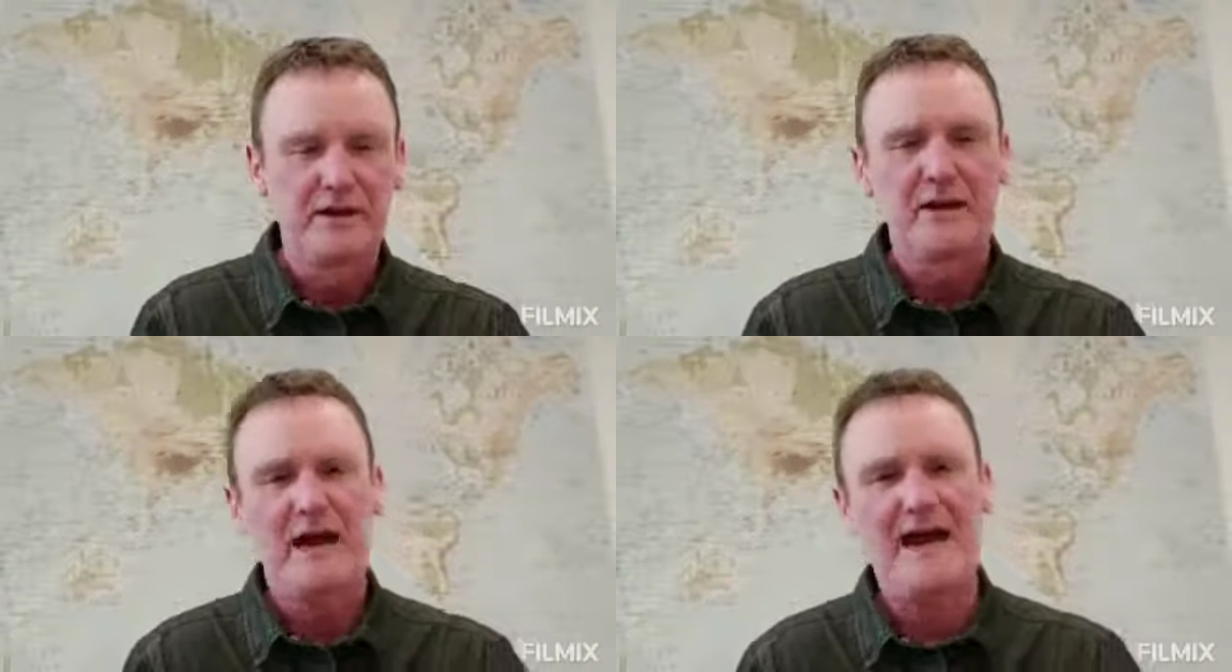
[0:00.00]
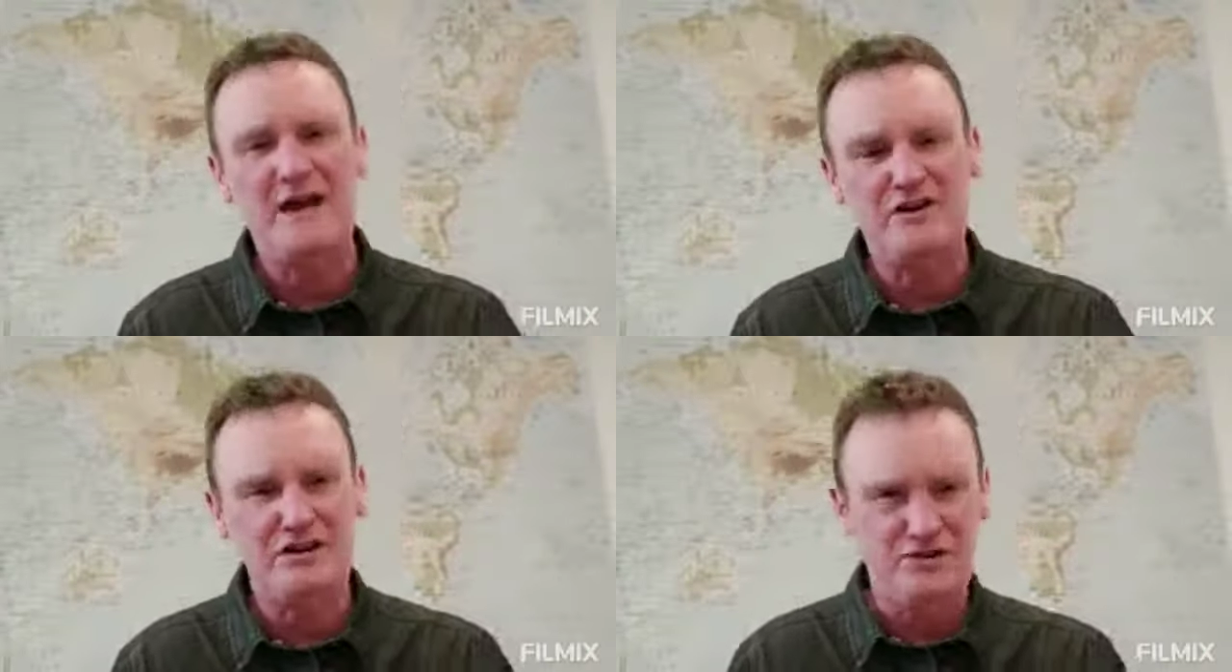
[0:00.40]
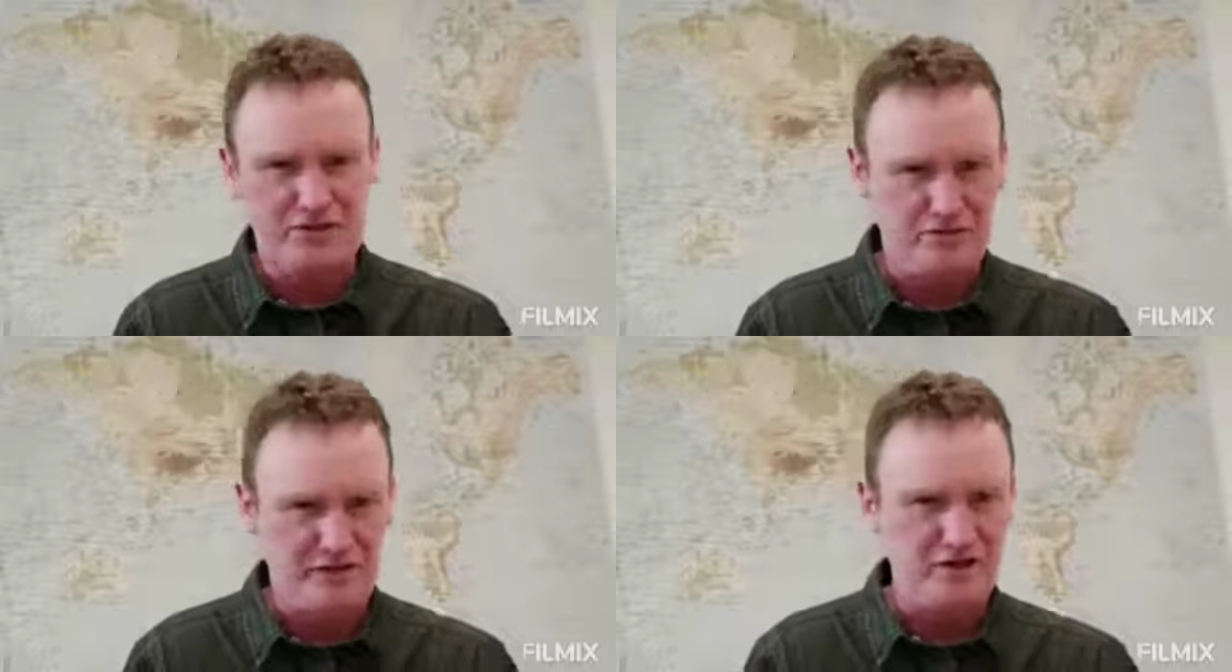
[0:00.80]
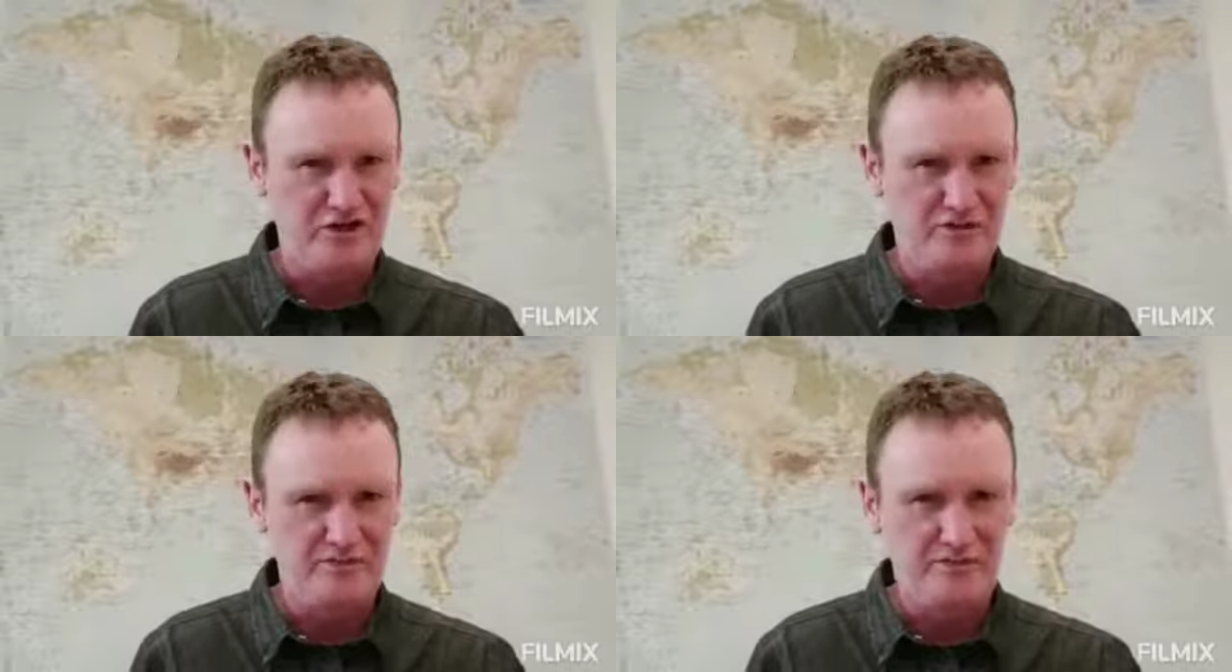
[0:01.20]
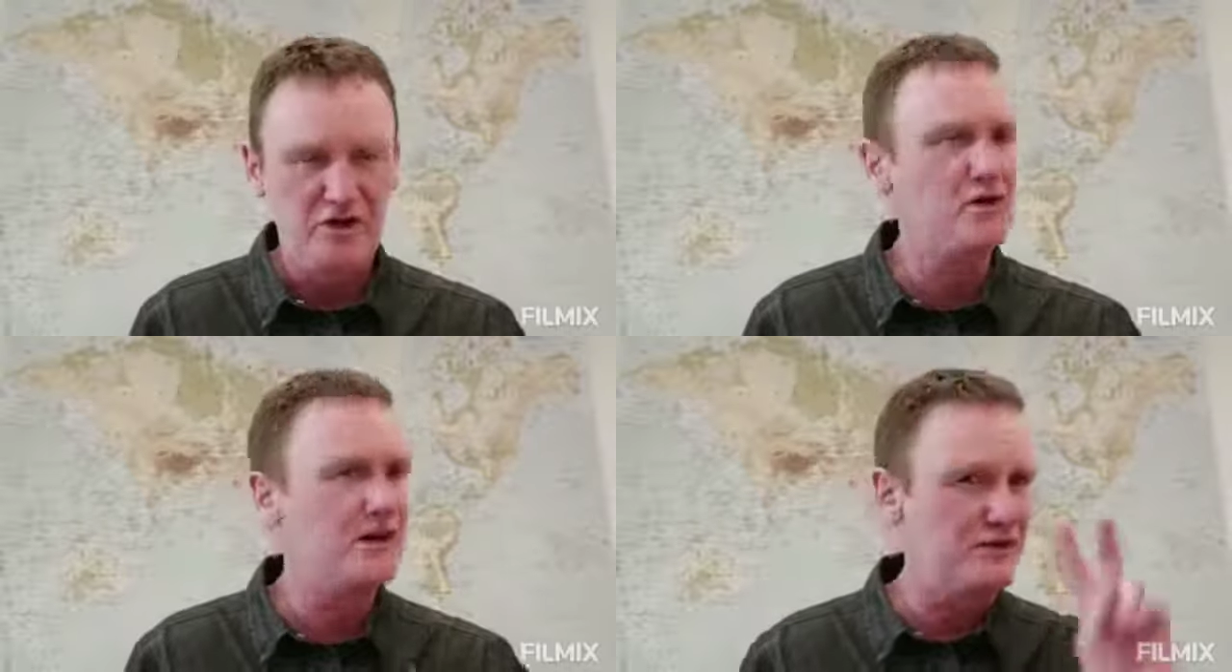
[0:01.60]
How do you do this?
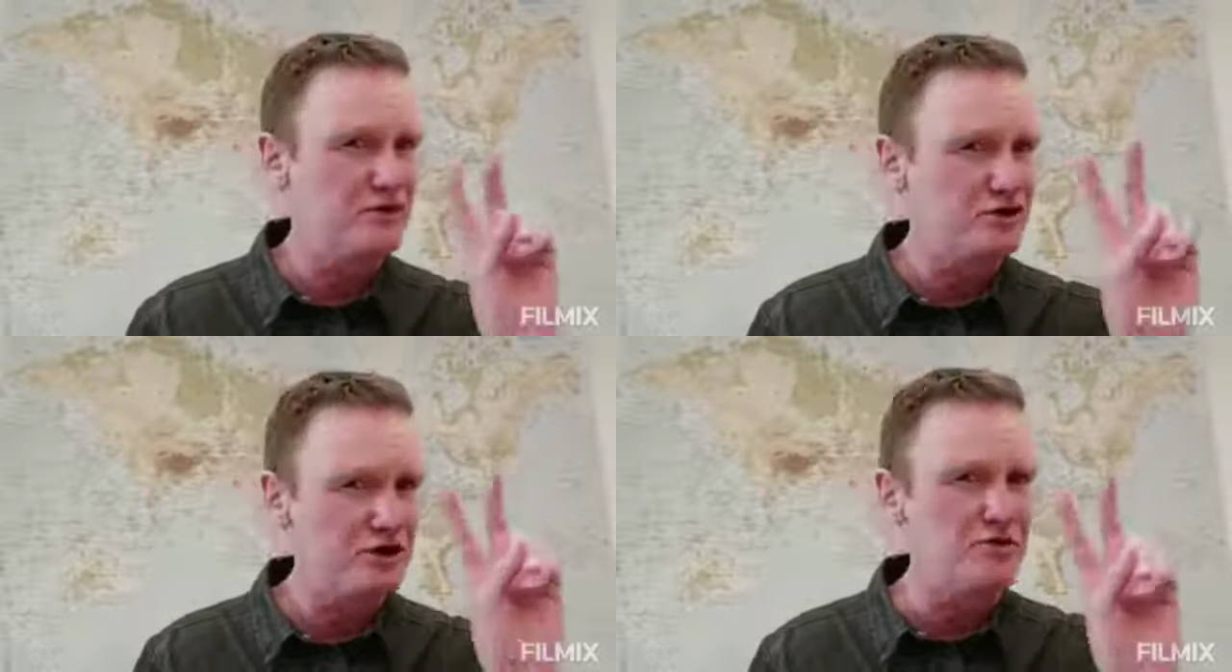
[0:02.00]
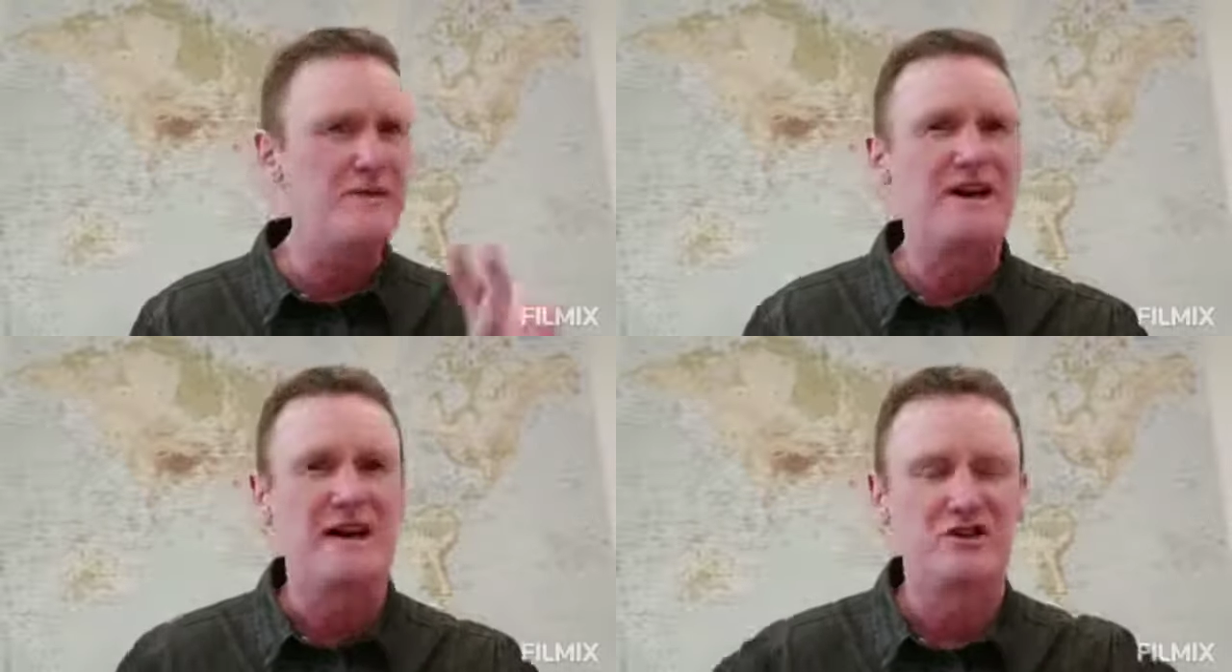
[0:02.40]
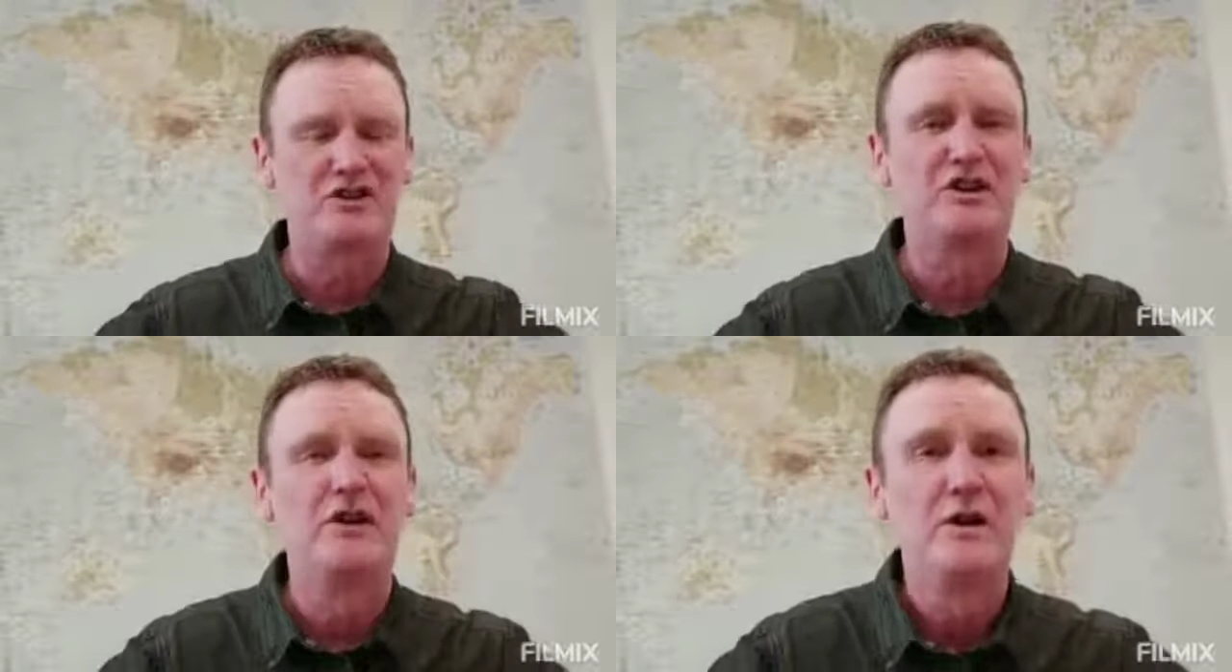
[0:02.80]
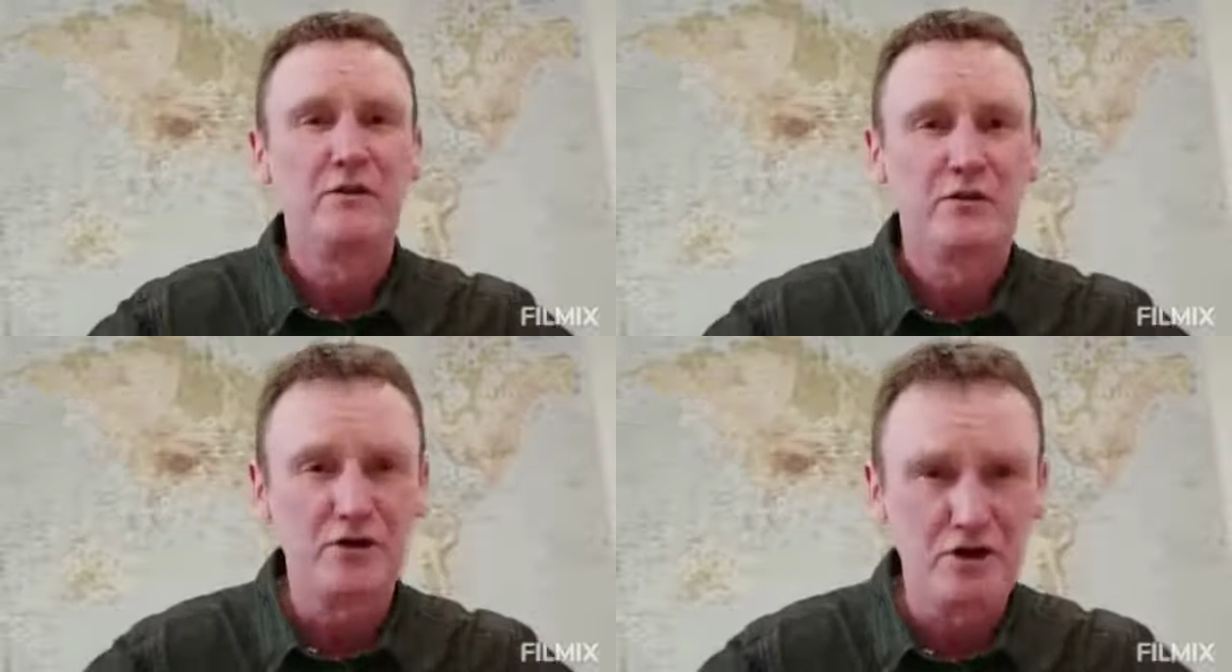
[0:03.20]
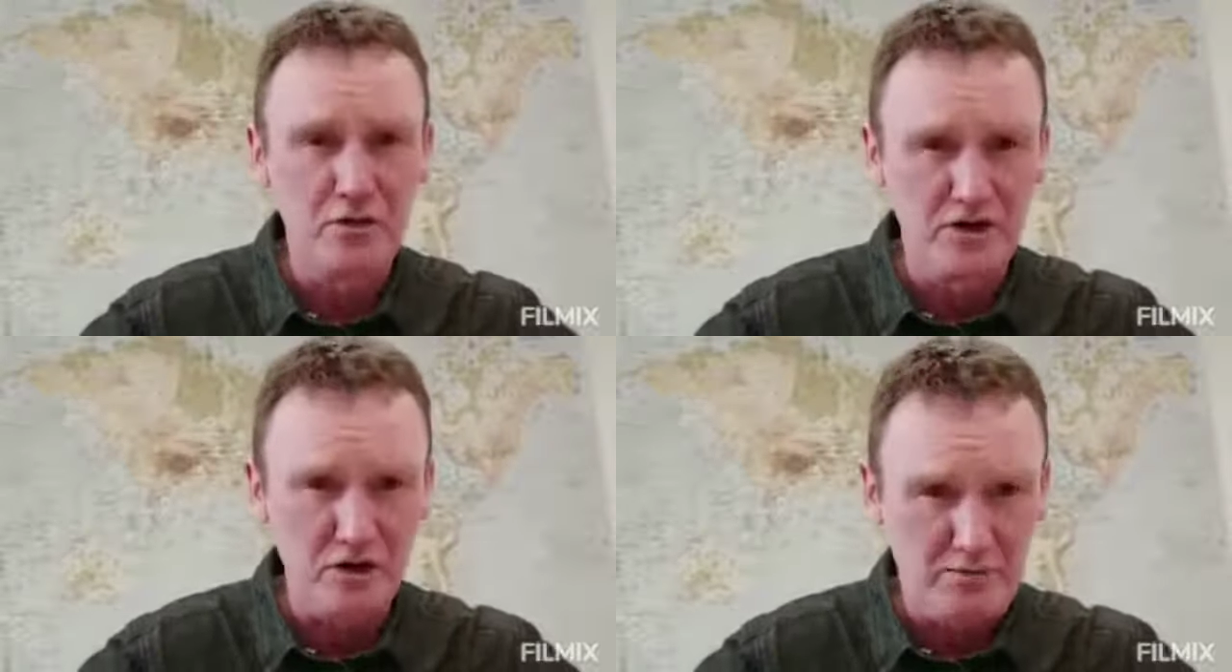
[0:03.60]
You're given 2 minutes for
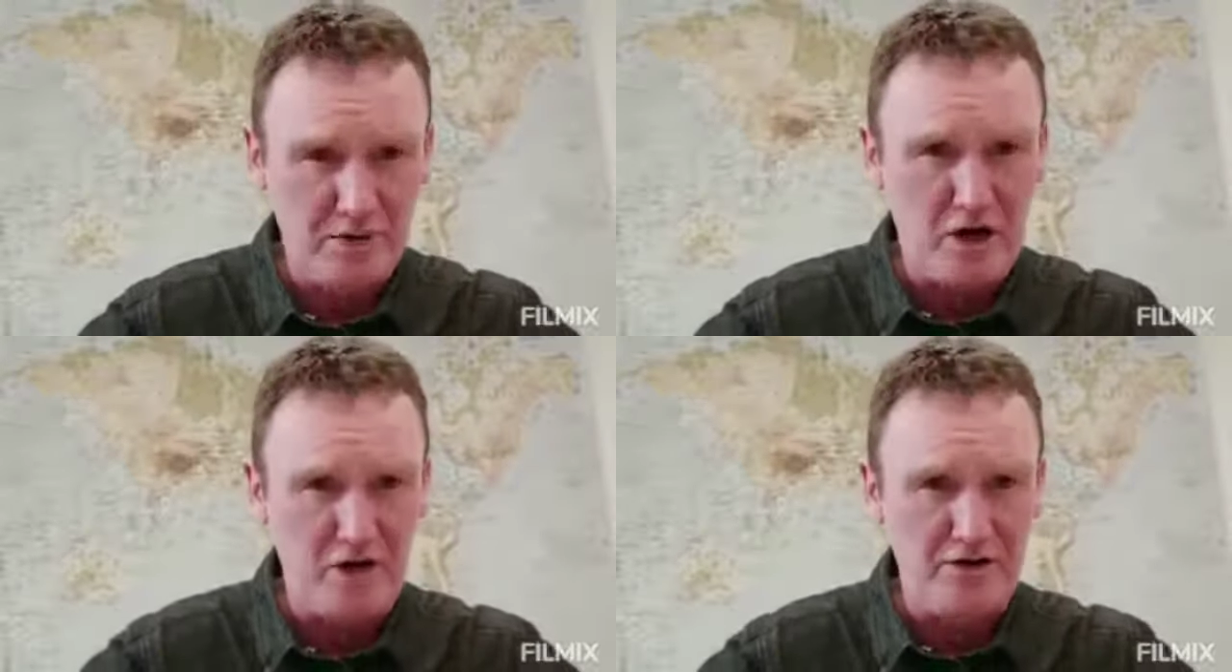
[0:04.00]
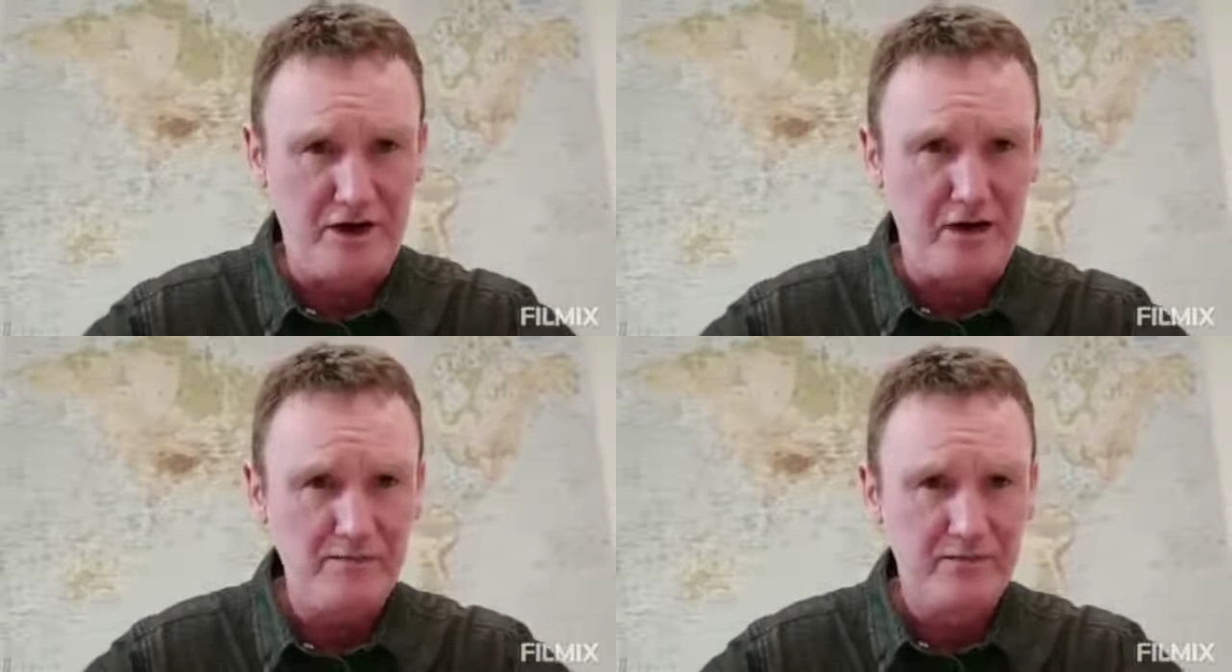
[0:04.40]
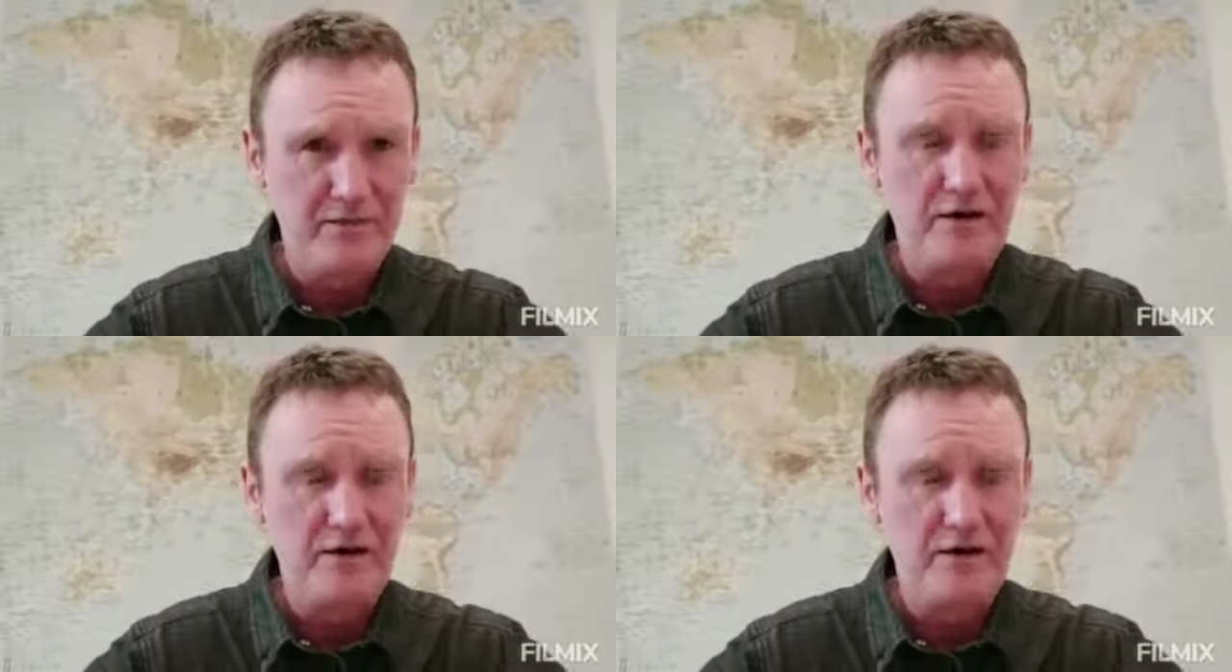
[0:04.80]
you and your partner